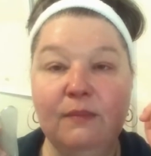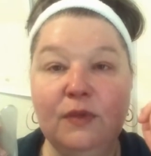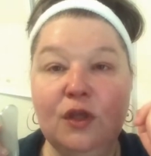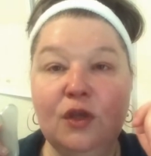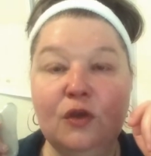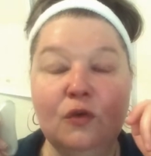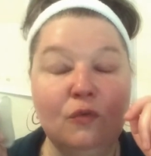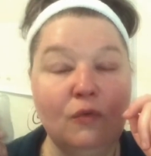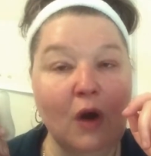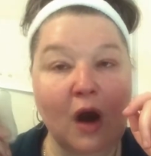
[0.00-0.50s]

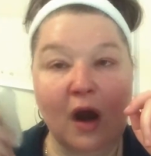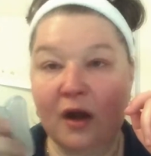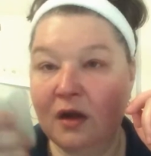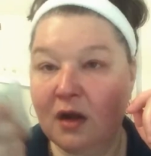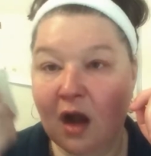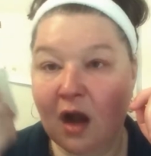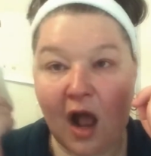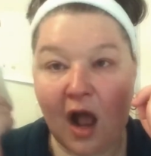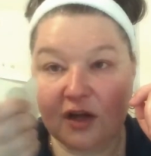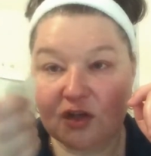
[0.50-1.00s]
You are
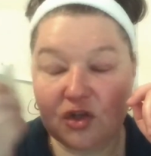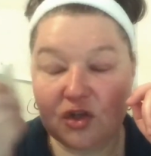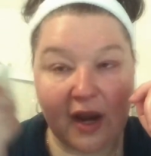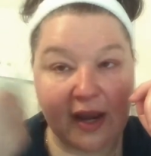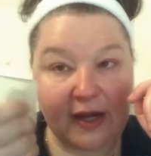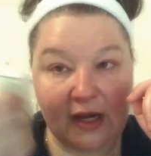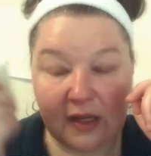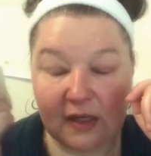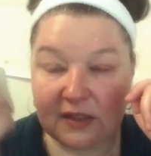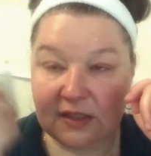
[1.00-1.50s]
not
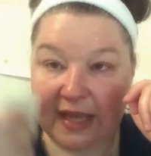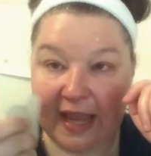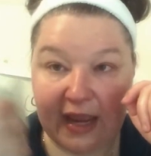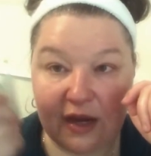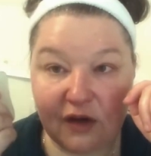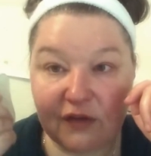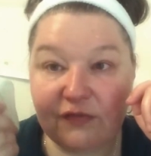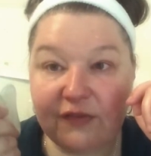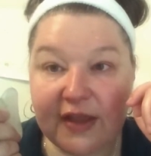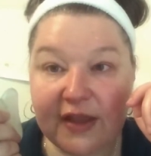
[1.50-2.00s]
trying to
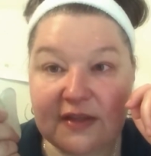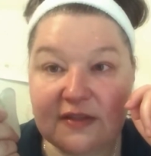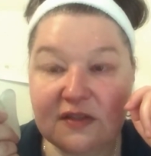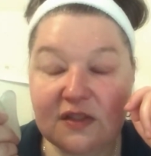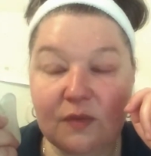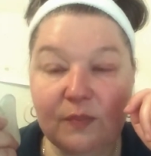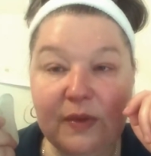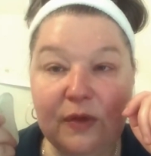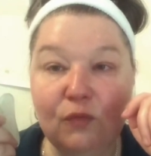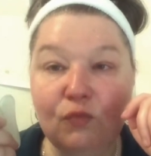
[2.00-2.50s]
get your face
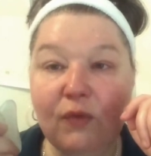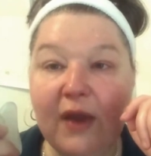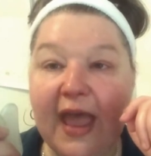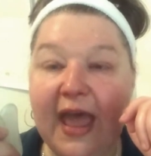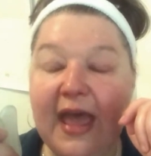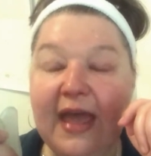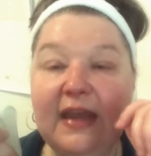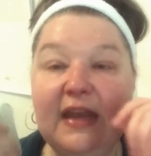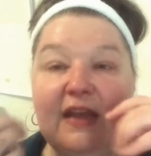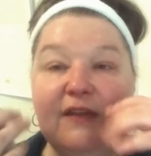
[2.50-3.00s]
to be
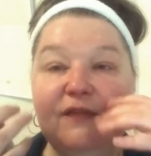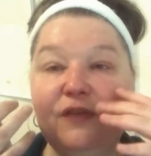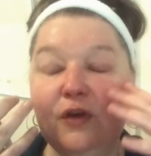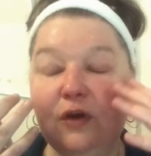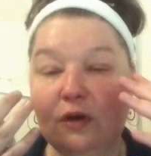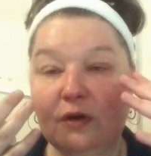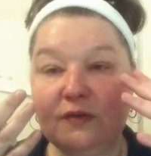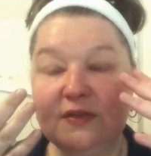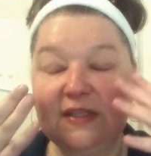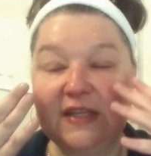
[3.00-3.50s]
red. If
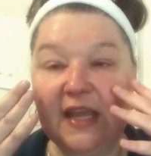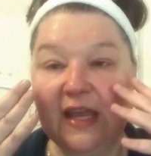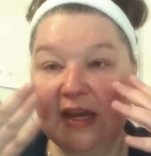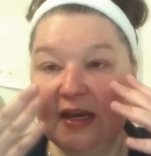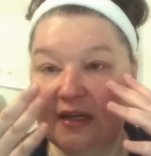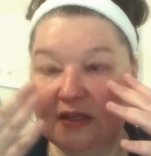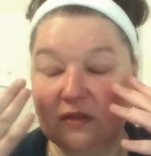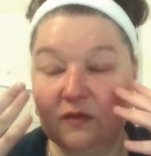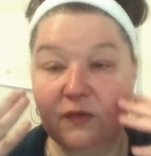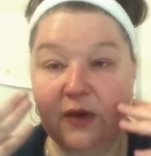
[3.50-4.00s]
your
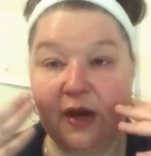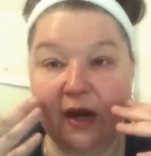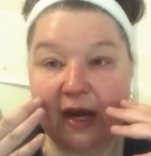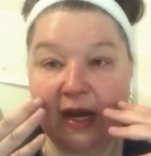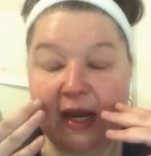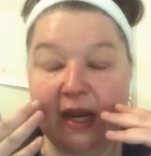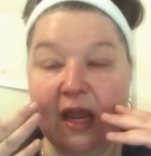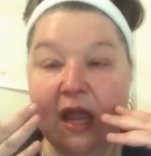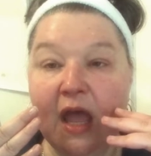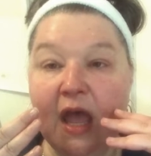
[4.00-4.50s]
skin is
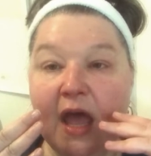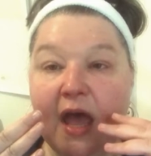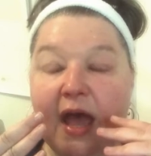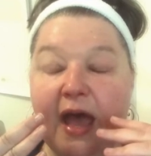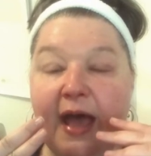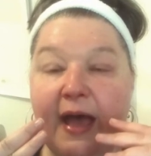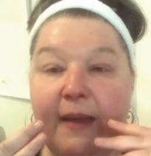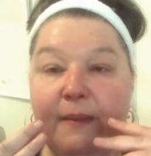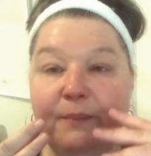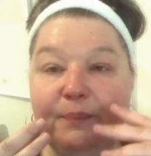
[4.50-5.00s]
very
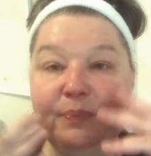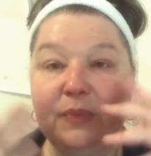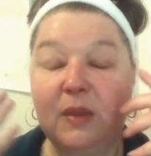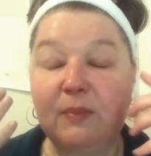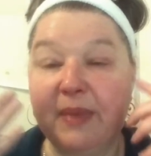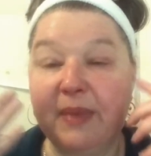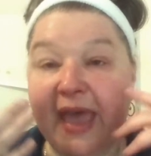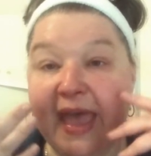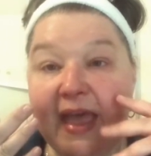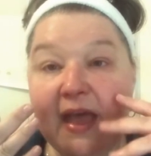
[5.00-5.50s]

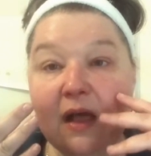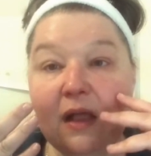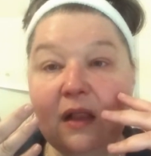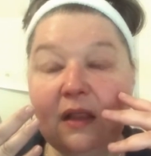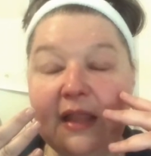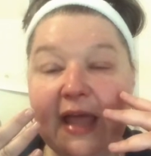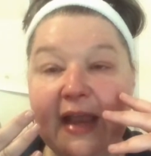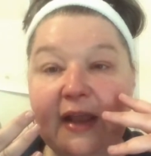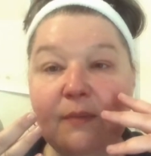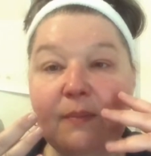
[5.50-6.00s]
pale
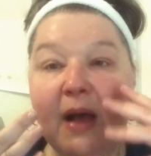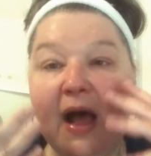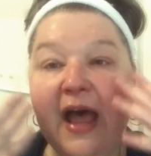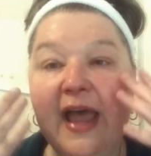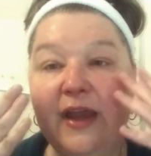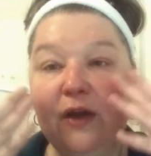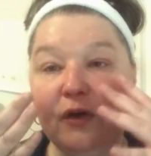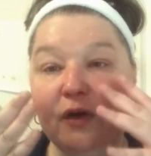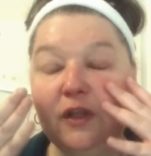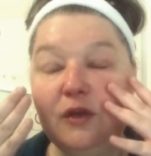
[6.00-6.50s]
like
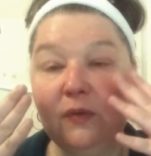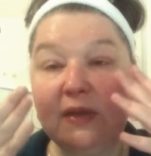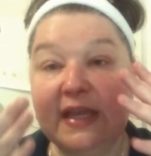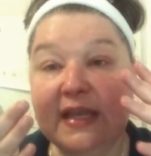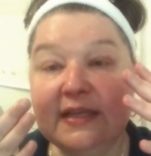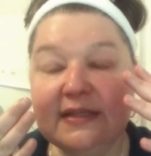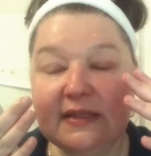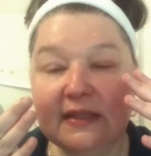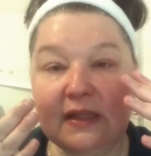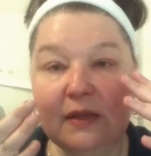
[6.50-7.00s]
mine, or you
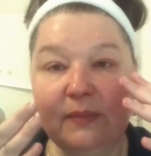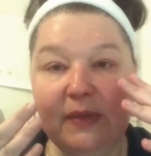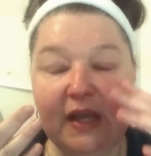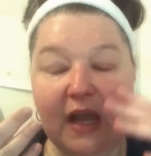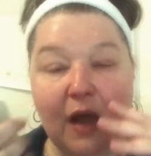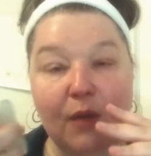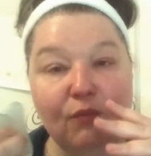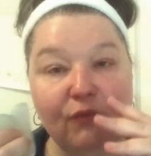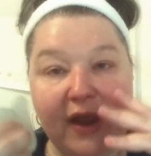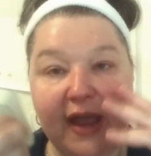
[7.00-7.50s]
easily
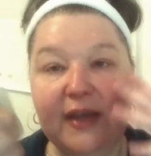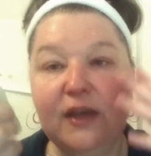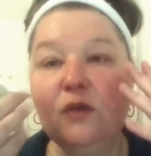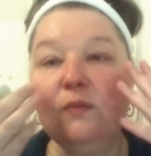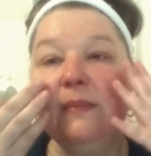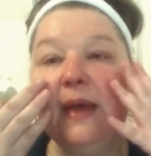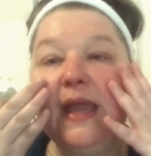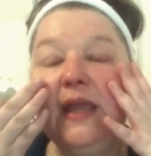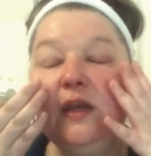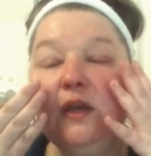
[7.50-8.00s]
become red, you
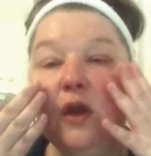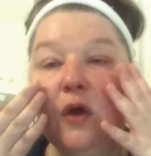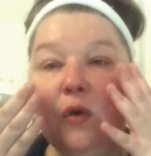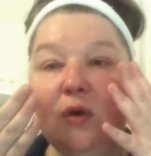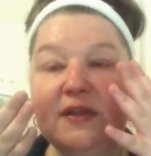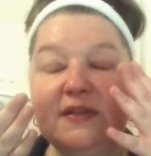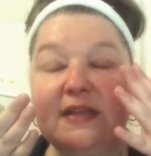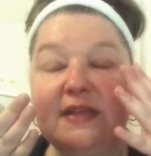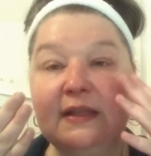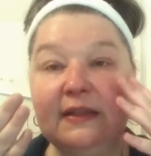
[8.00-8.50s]
might
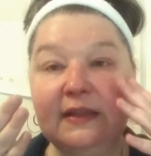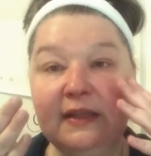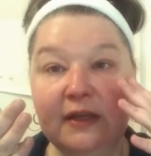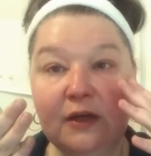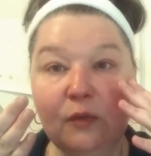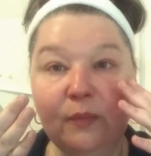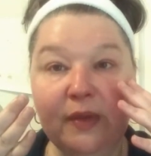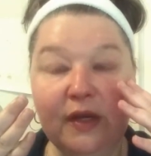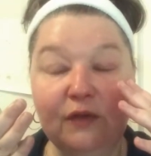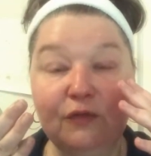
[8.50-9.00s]
notice a
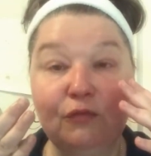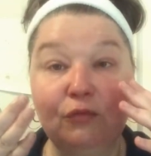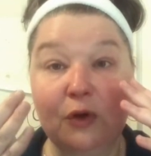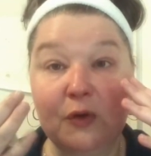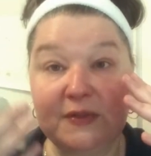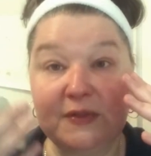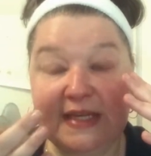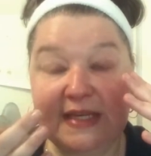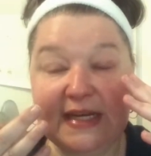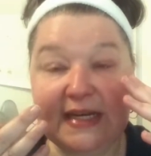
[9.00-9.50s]
little bit of
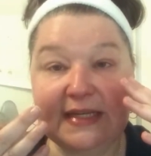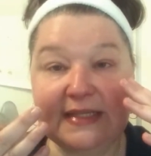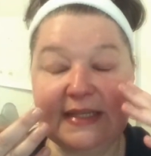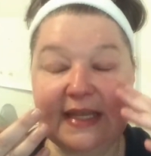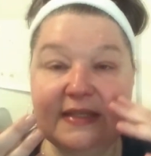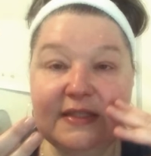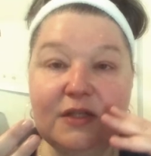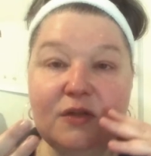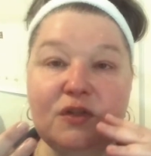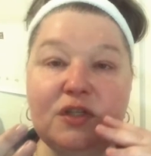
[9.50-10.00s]
rosiness
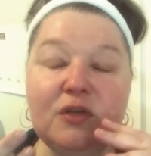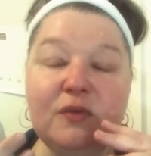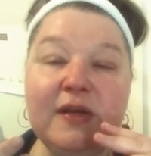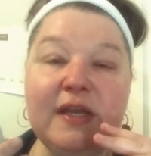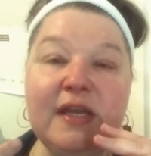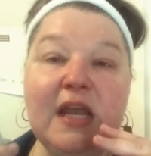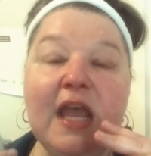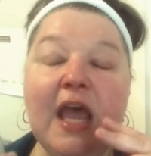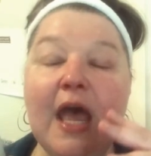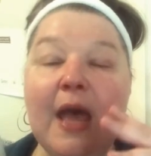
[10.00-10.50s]
as you do
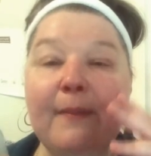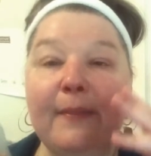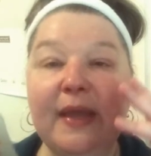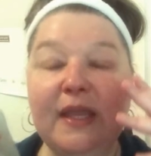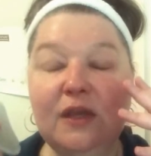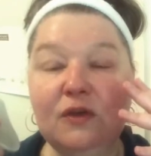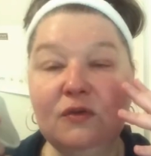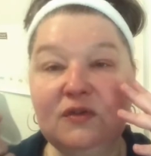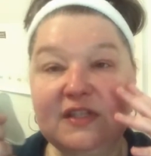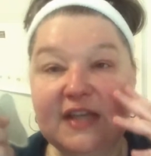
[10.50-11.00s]
it,
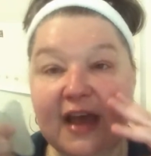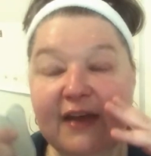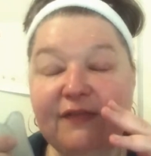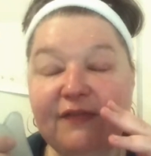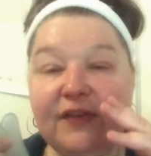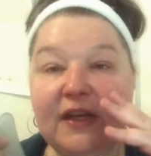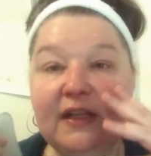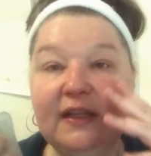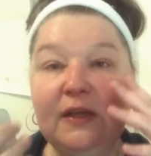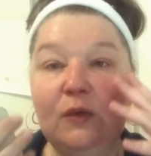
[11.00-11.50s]
but you
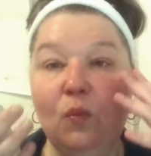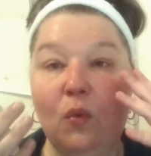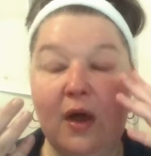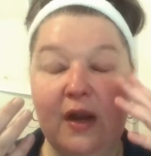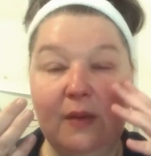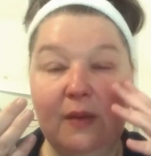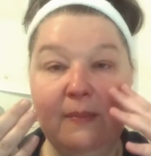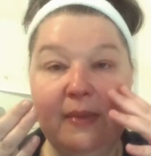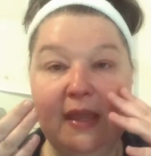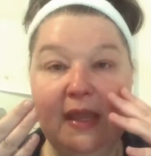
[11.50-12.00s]
definitely
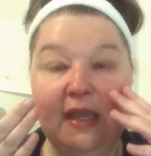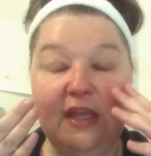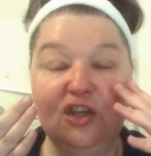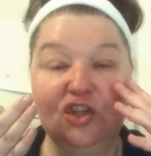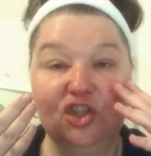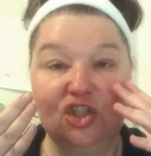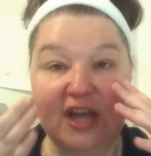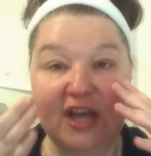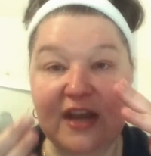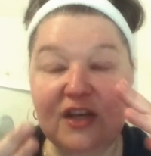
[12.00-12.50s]
want to be
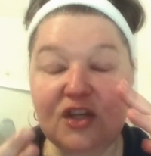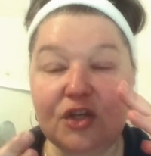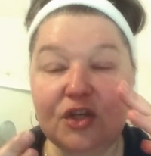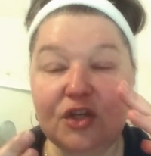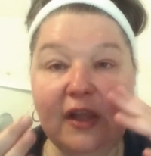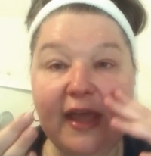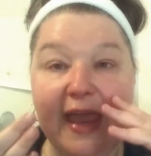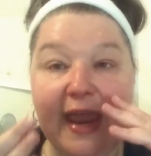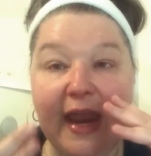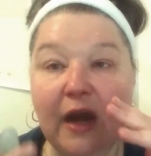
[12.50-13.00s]

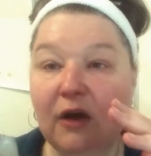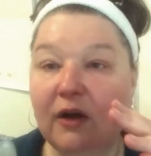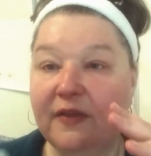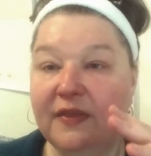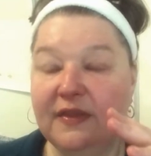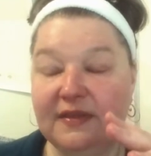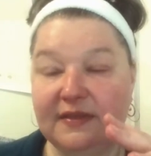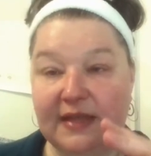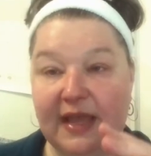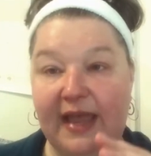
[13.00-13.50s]
gentle, err
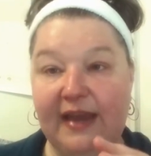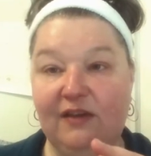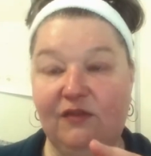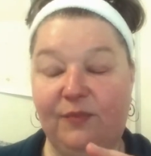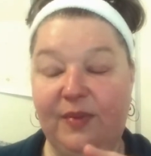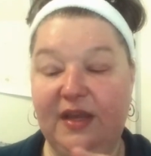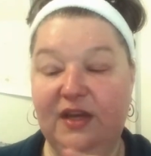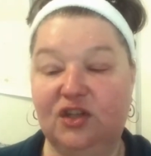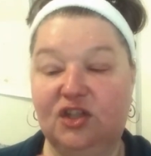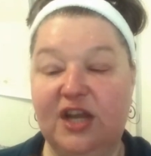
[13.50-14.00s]
on the side
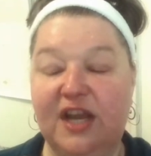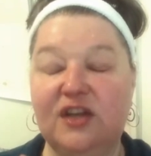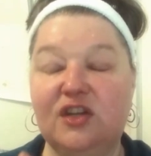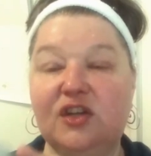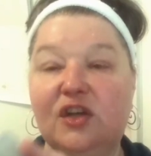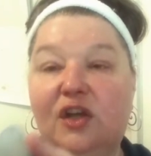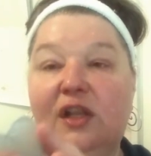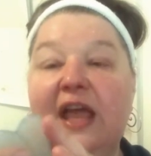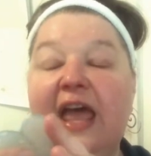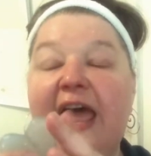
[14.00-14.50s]
of being
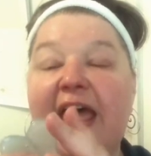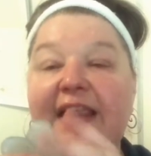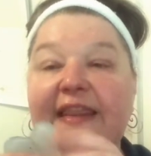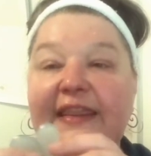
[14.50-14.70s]
gentle.